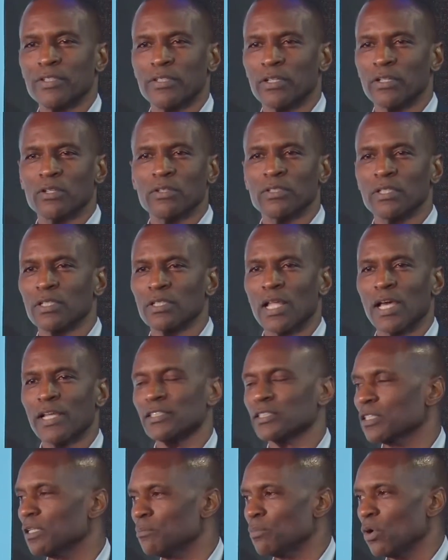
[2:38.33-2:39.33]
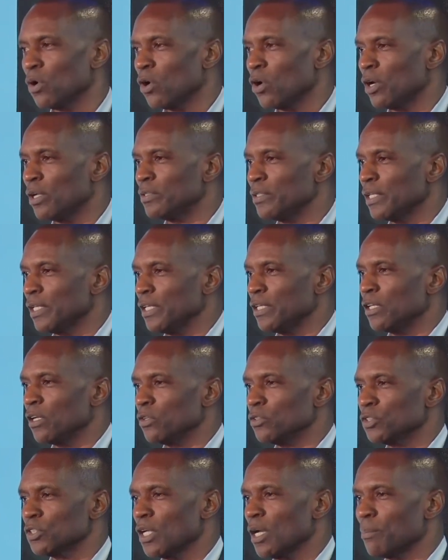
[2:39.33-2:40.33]
You know, the lights come on, the heat
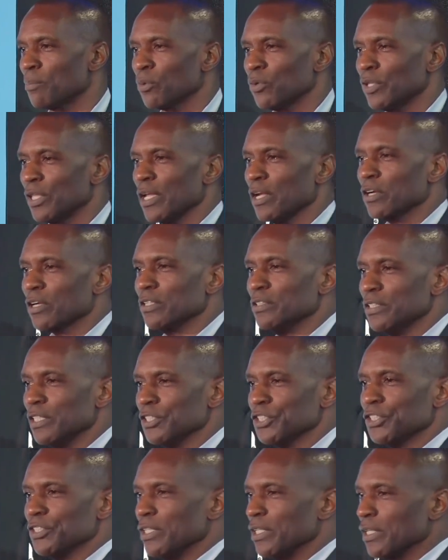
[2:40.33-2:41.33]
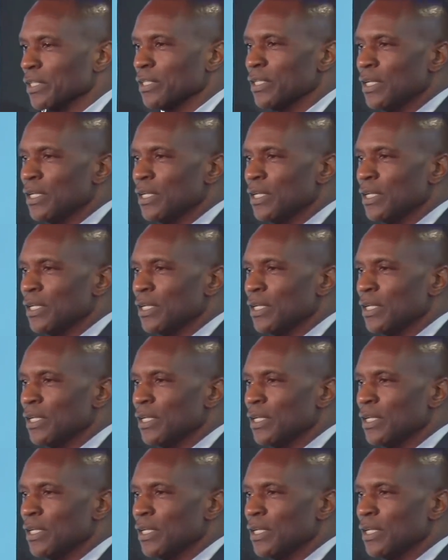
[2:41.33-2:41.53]
goes up, or the air conditioning